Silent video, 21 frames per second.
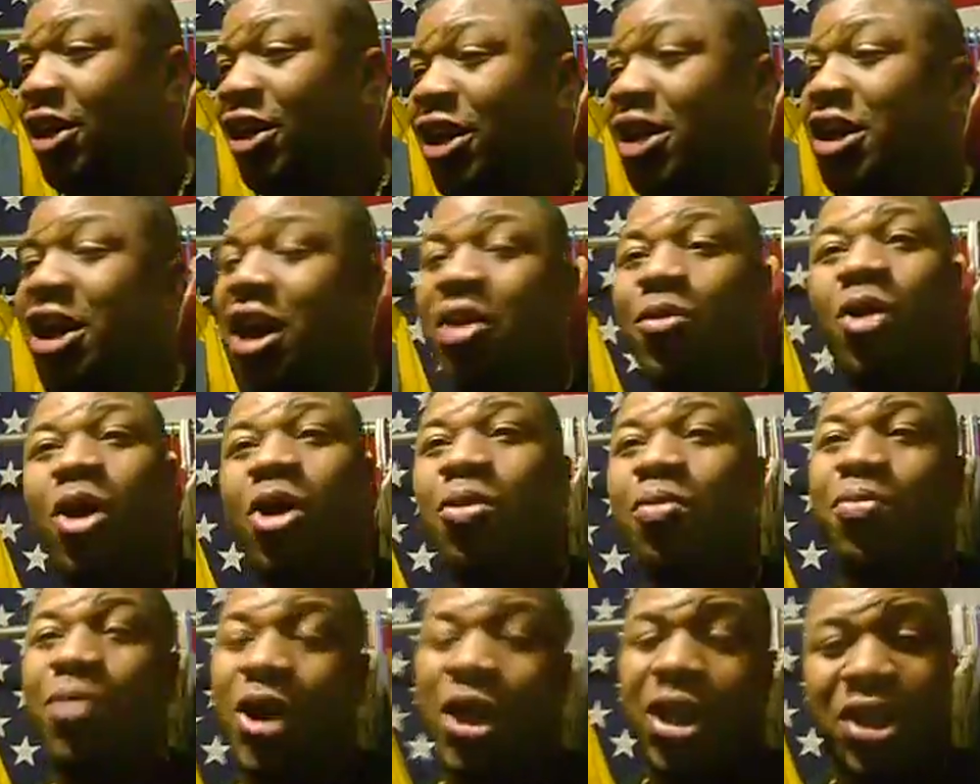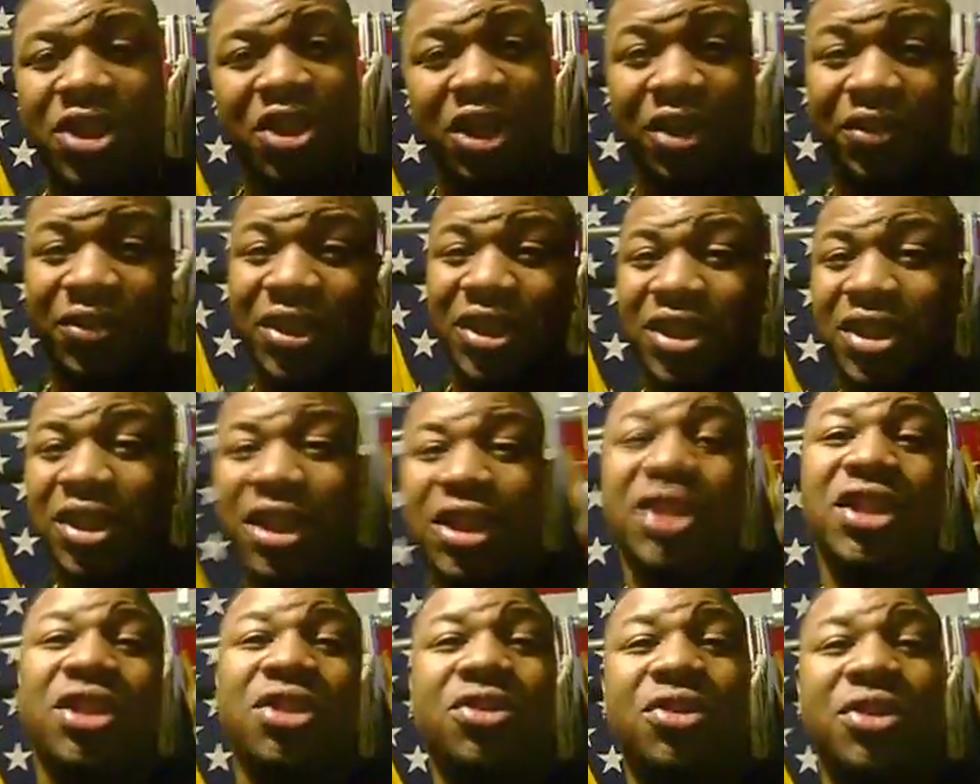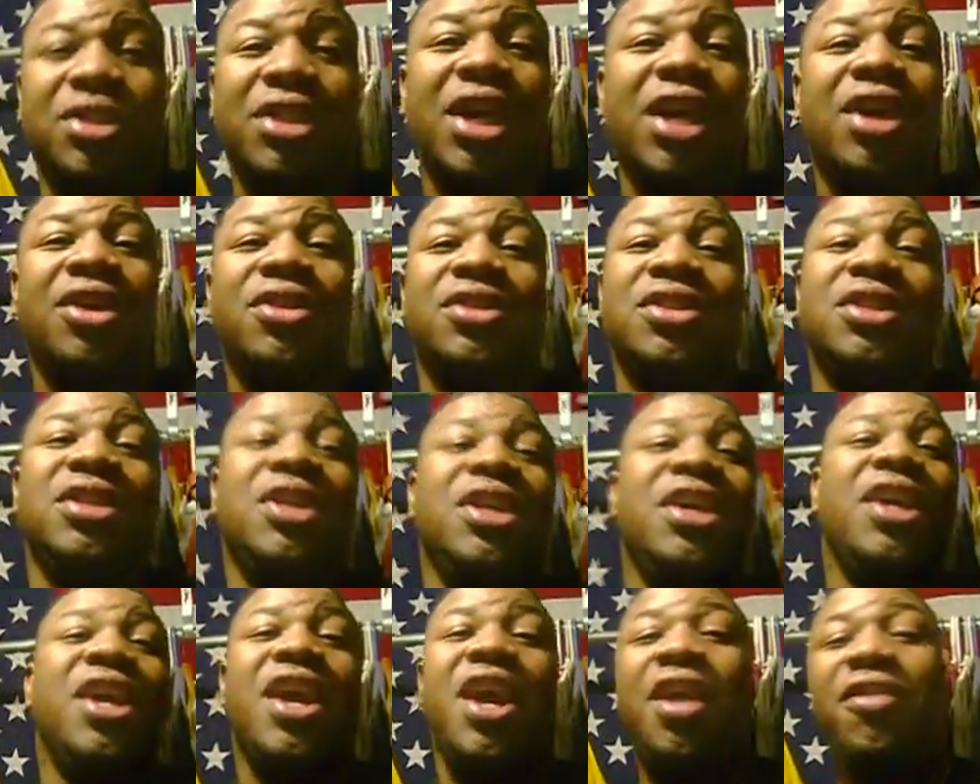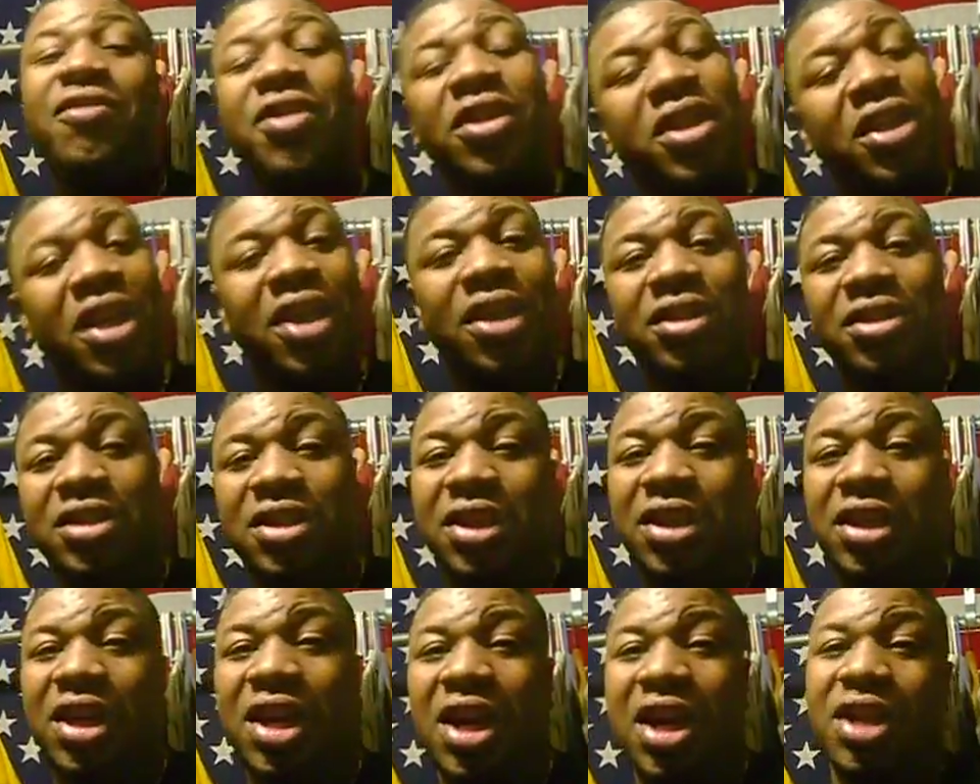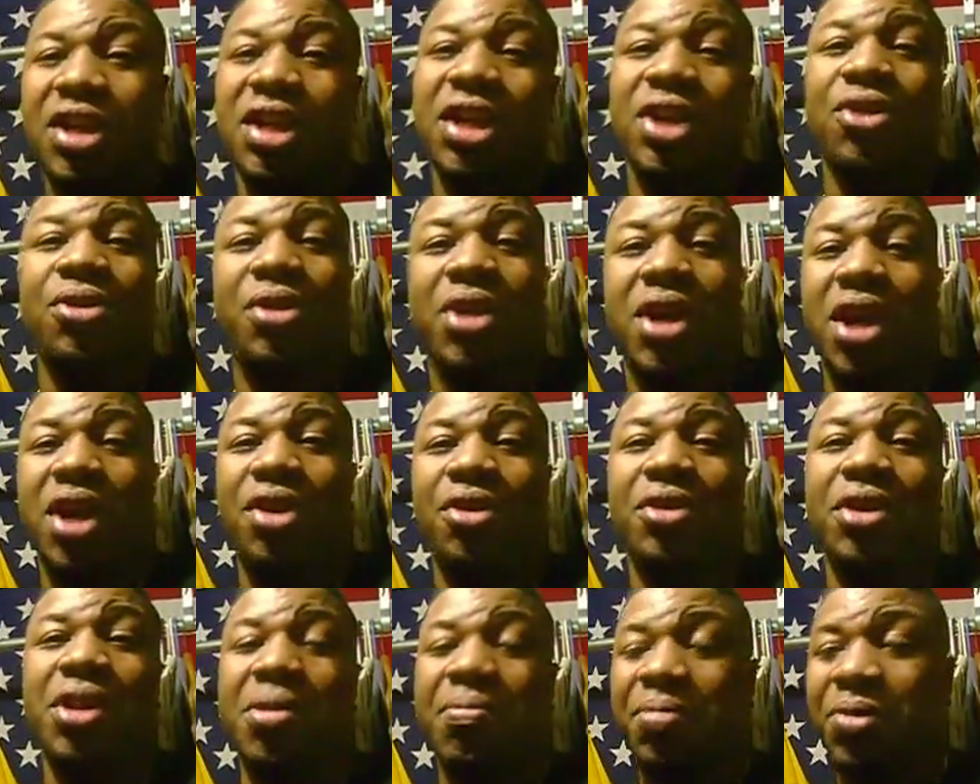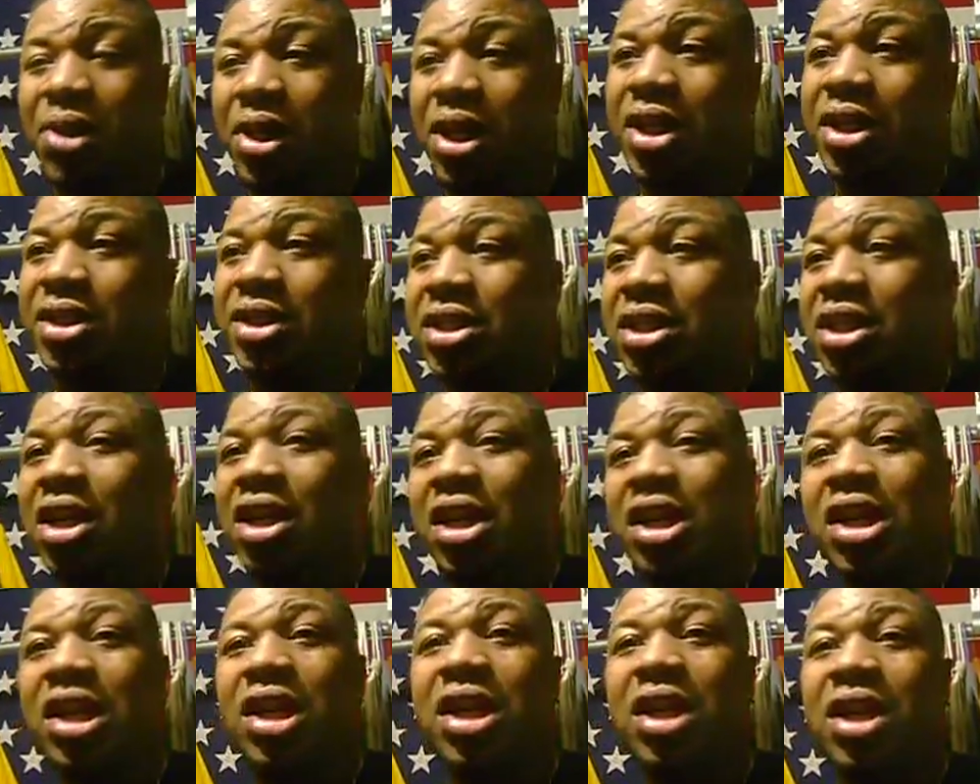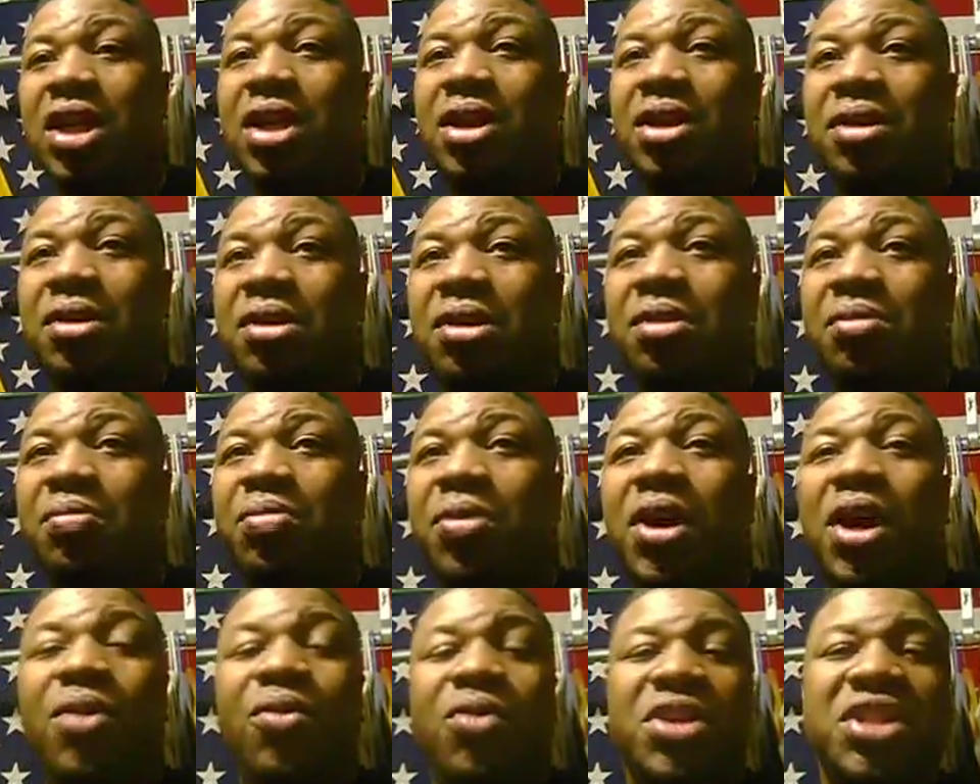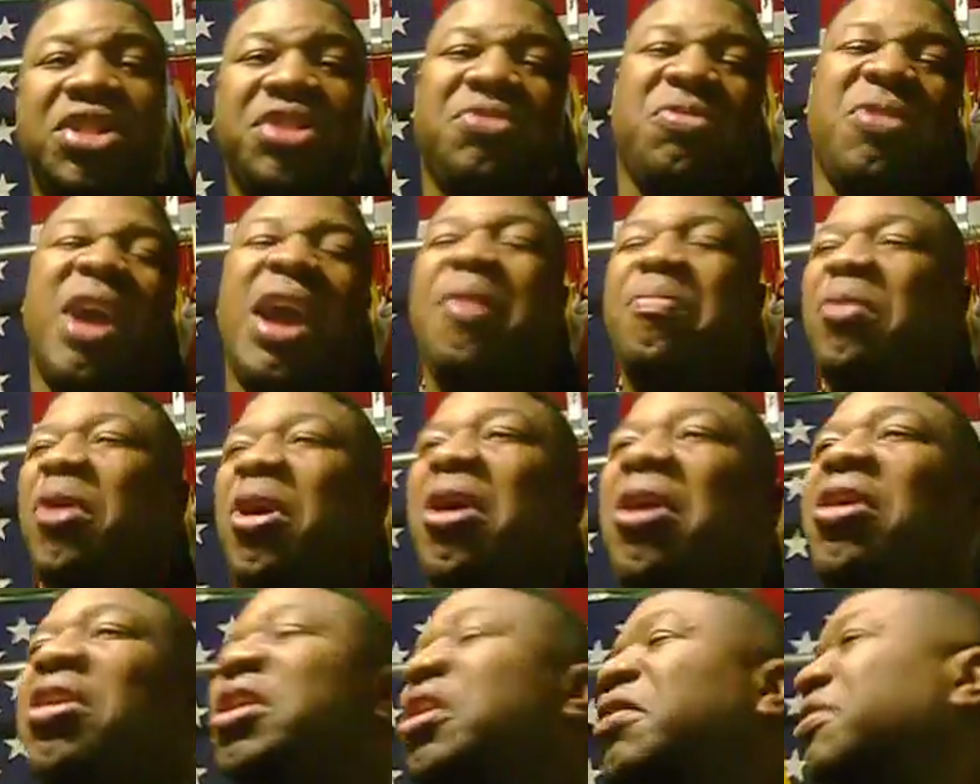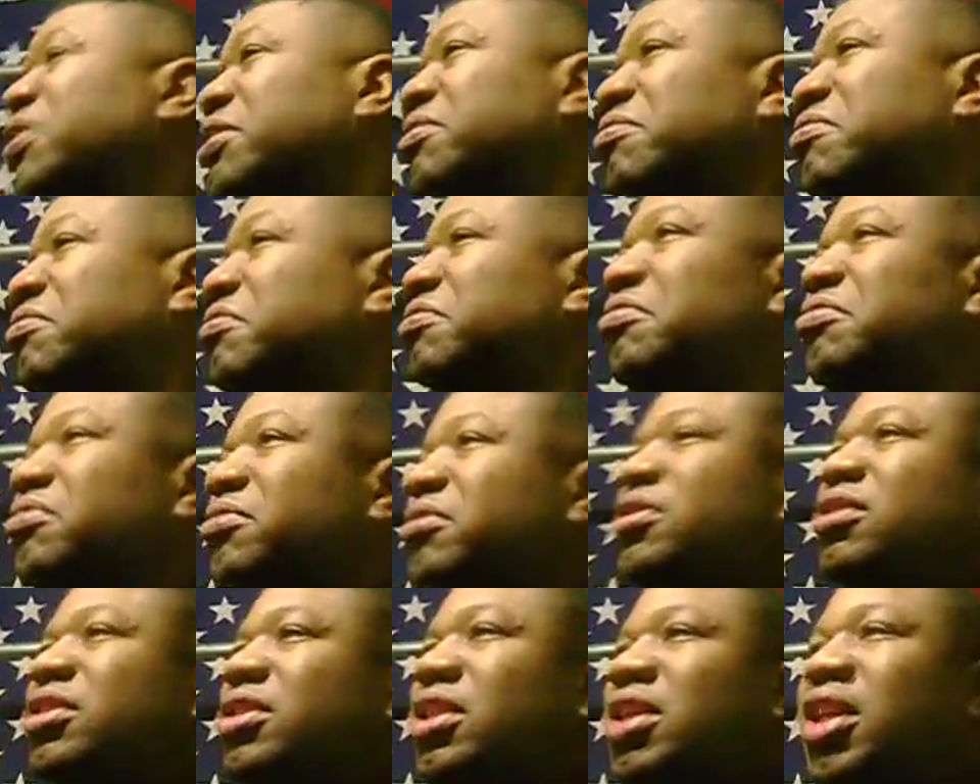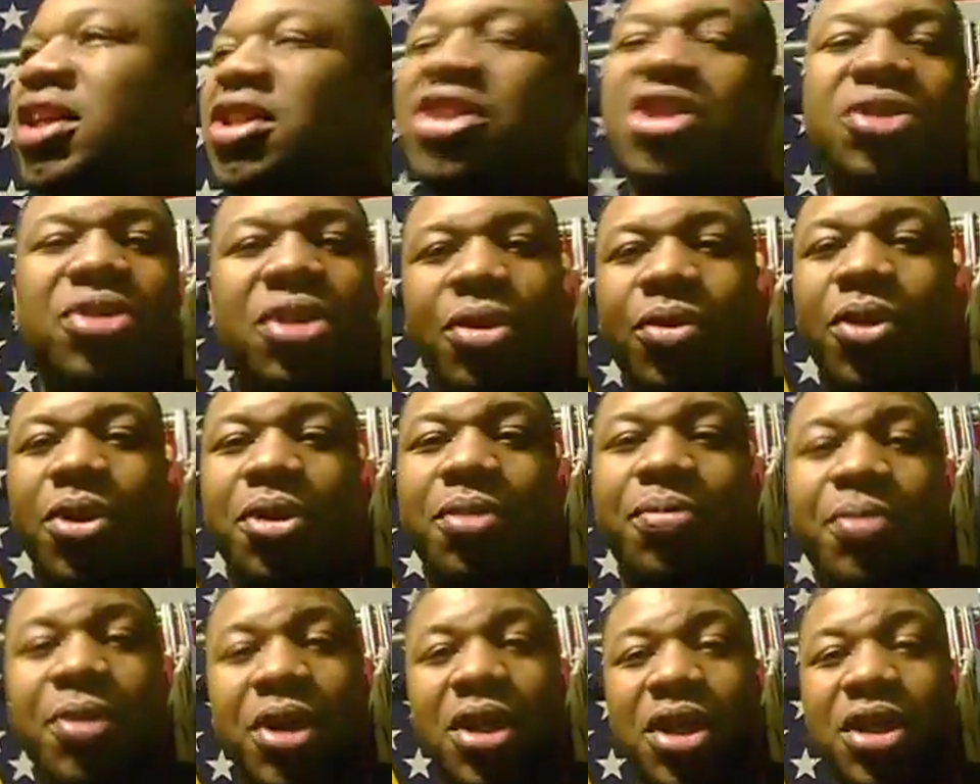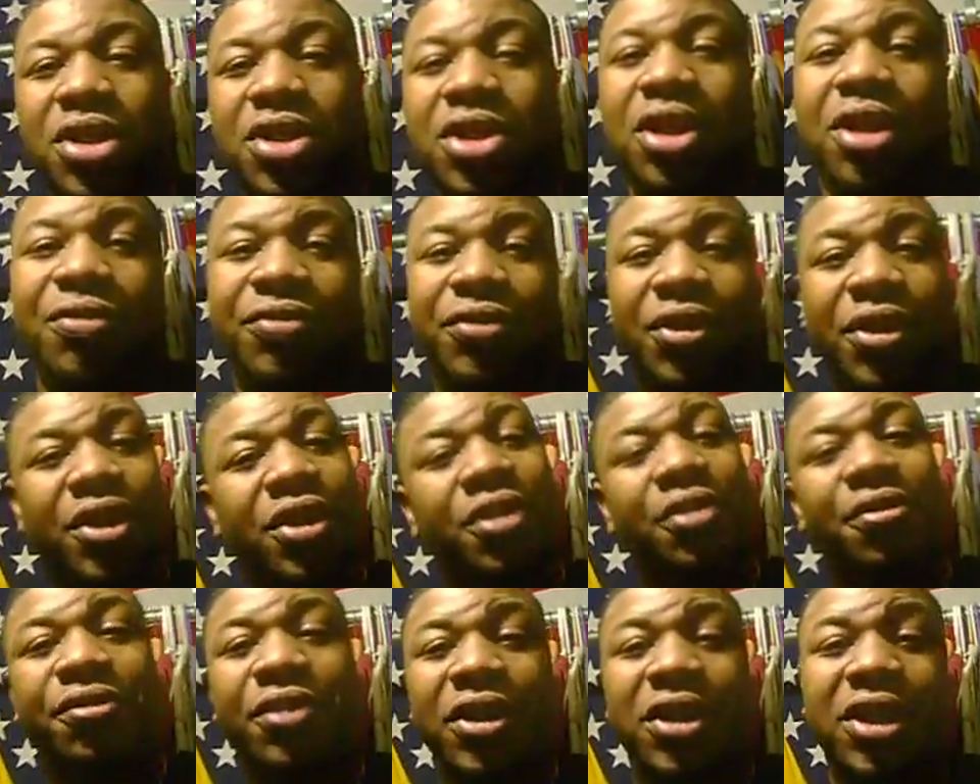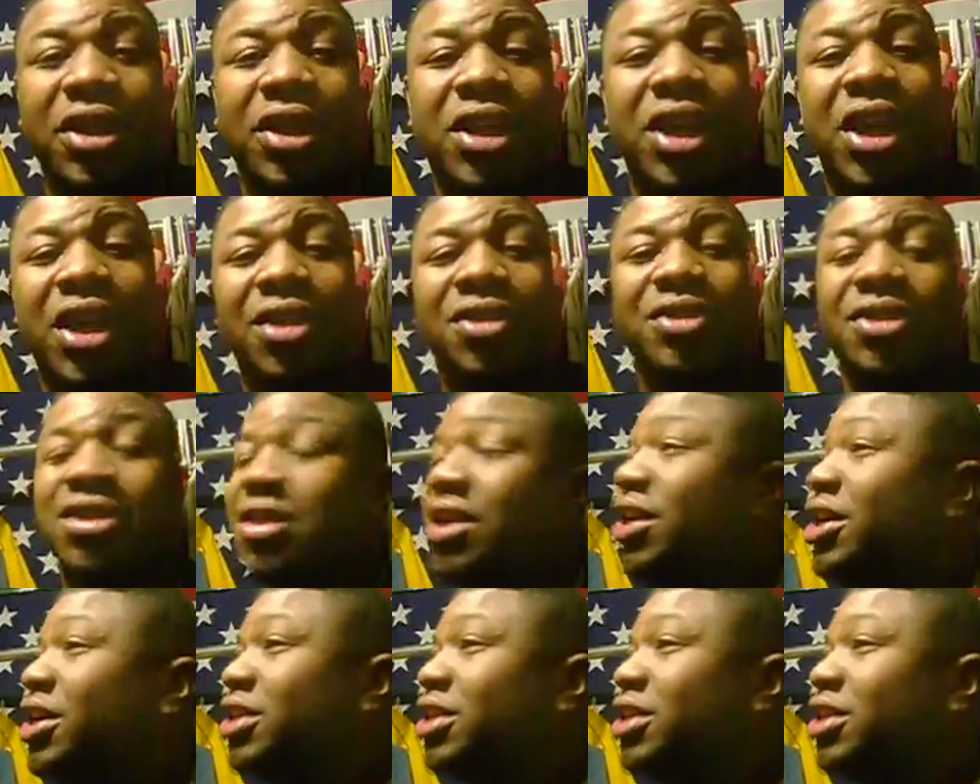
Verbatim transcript: And they won't budge off the 600,000. Everything is in line to go down in place. But we scrap all of it because you don't want to budge off the little 50,000.